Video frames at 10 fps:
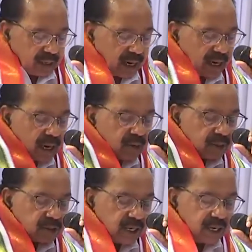Telangana
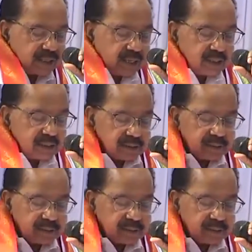was created